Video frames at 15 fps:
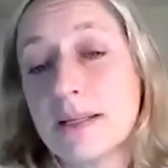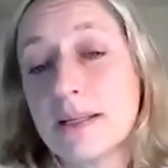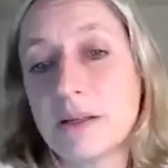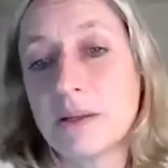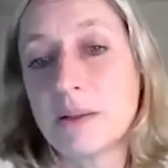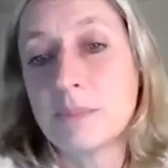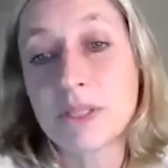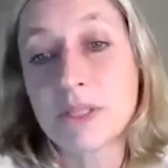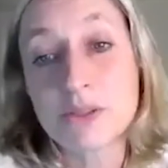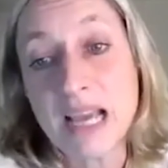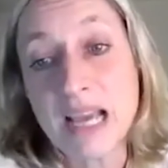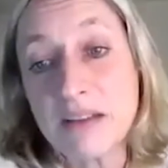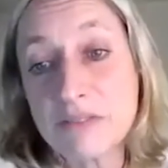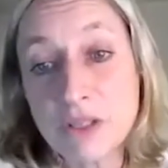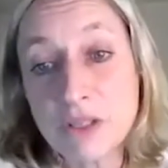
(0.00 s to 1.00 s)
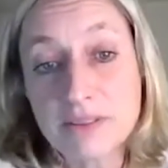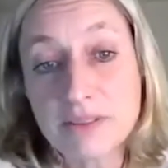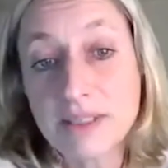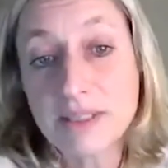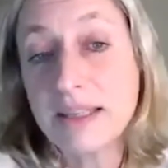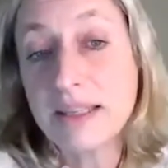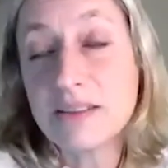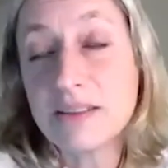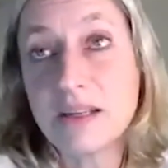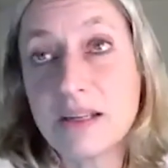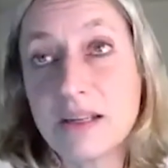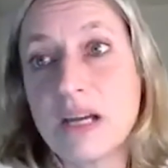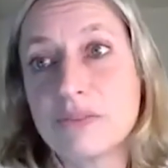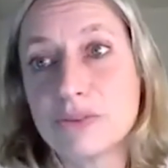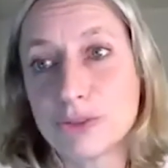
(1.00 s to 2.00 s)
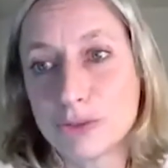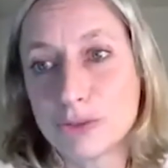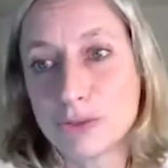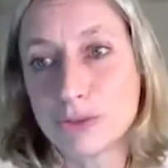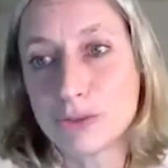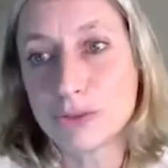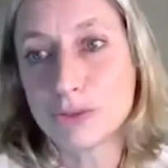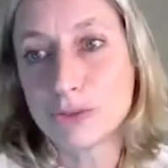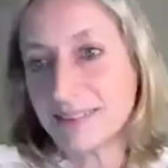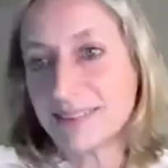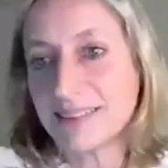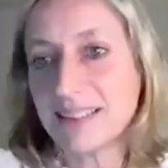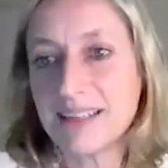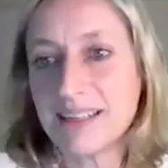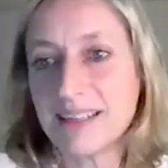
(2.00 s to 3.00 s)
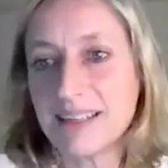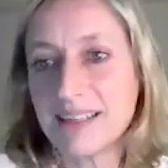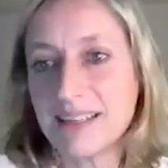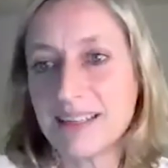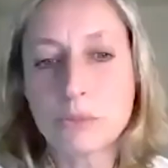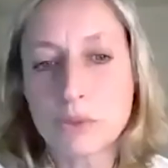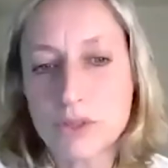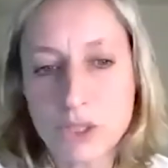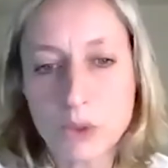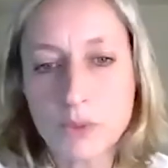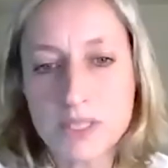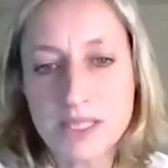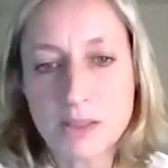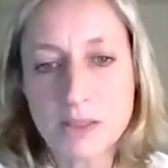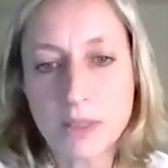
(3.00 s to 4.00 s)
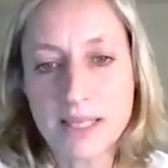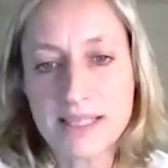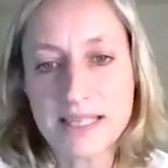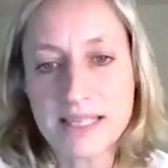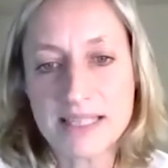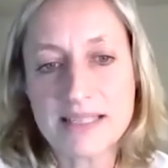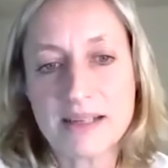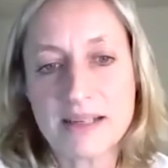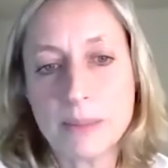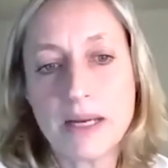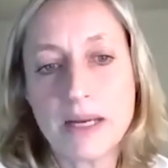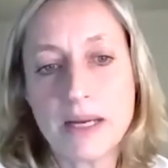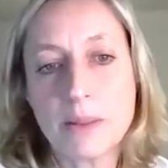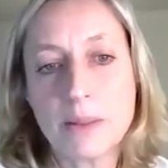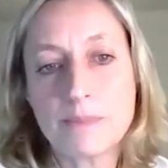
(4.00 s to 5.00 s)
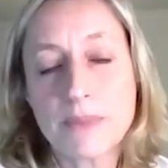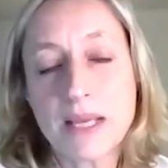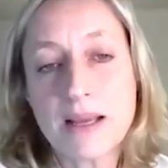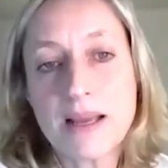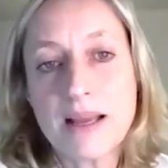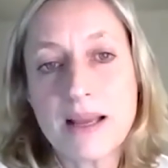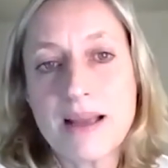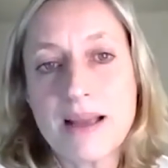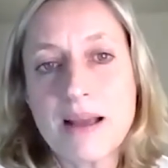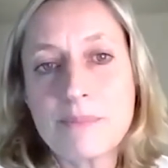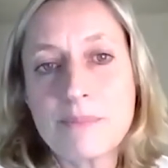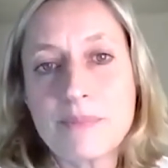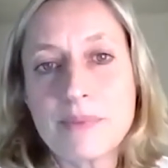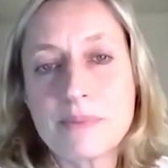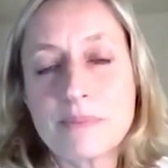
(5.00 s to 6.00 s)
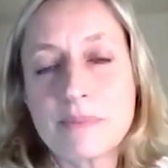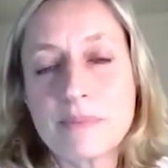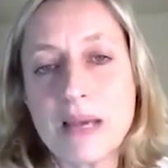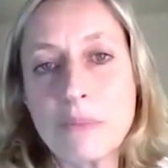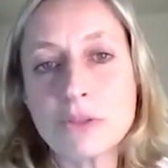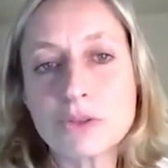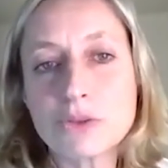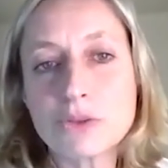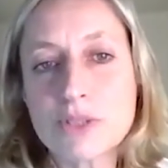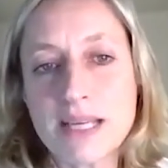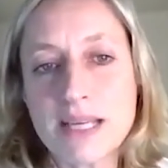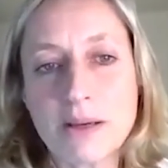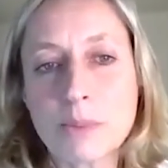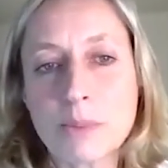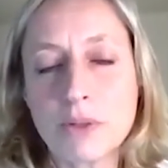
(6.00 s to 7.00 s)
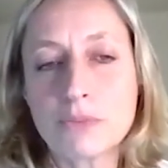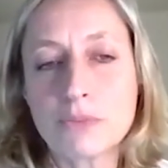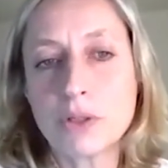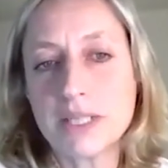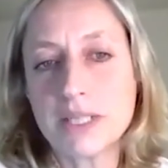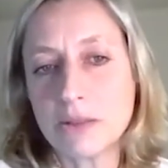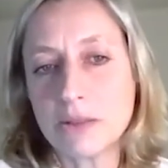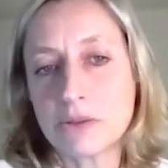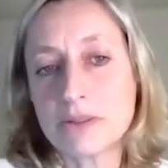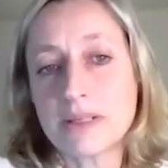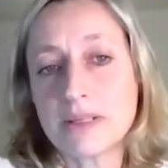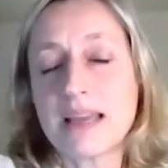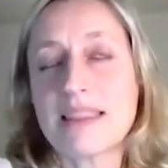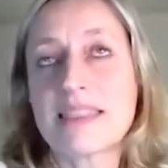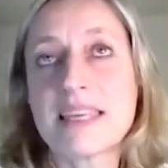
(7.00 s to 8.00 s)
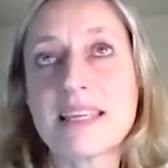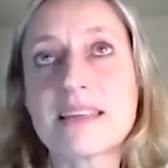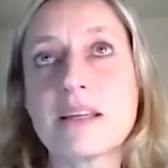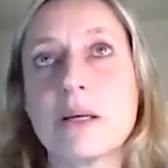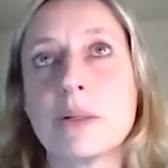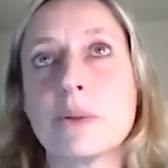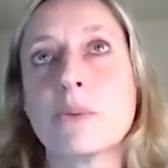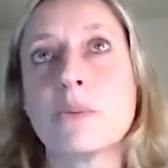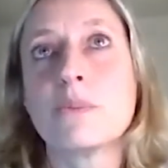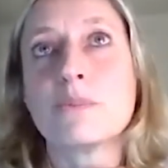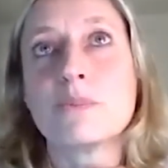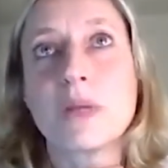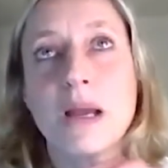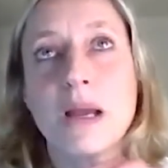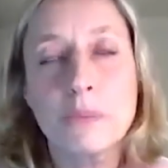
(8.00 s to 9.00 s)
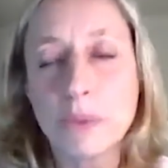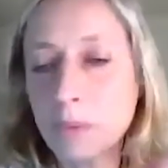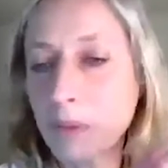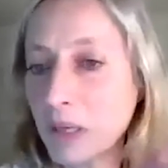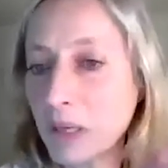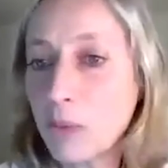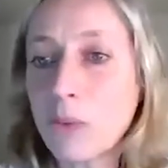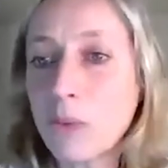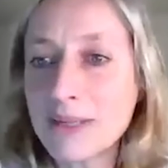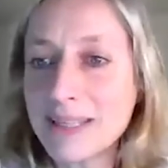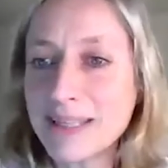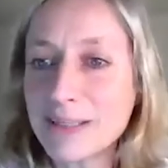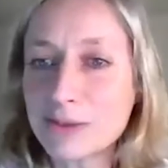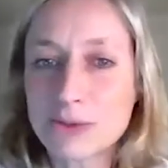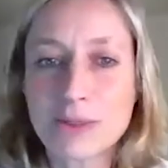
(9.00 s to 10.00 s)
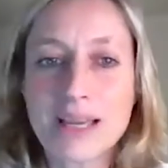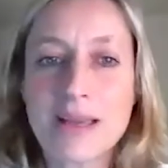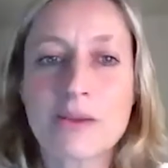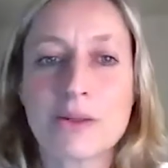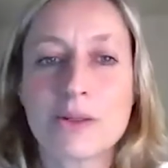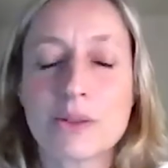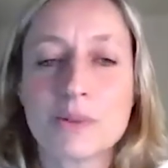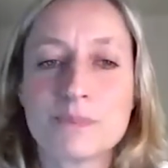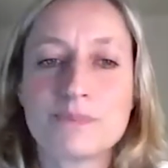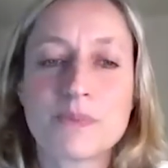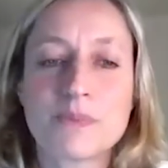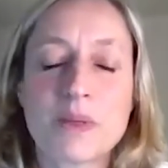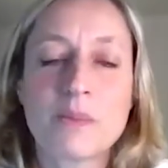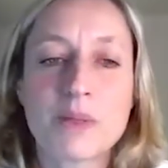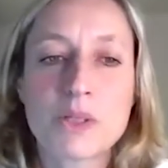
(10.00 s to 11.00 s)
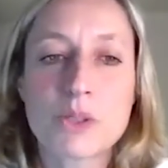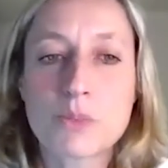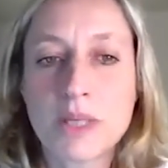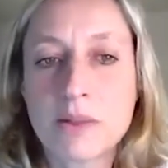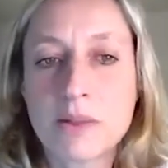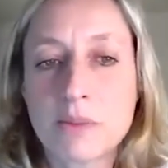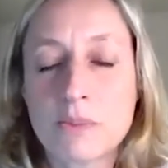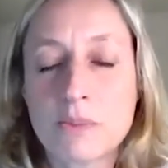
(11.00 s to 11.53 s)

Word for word: uh, because they have not gained uh, enough autonomy and that was critical at that time um, i want to say a couple of words here i think uh, we're all here together because we